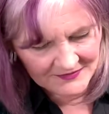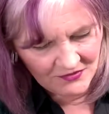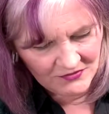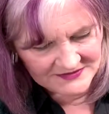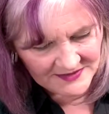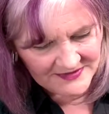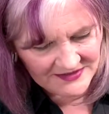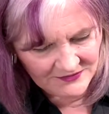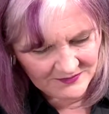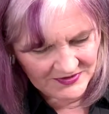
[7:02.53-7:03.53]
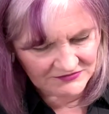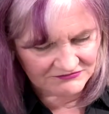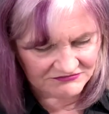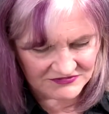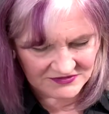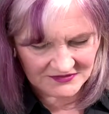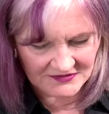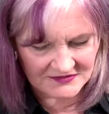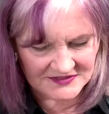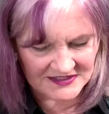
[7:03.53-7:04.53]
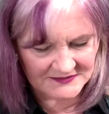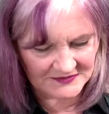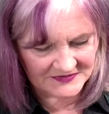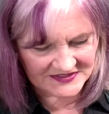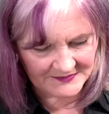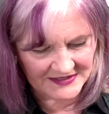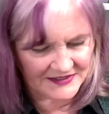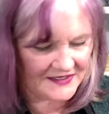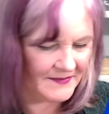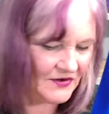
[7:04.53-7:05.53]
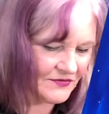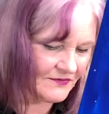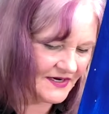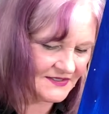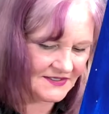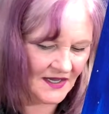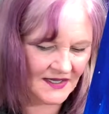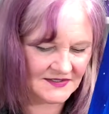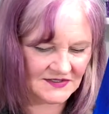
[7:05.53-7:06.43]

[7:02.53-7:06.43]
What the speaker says: holes I made are about, seemingly about the right size.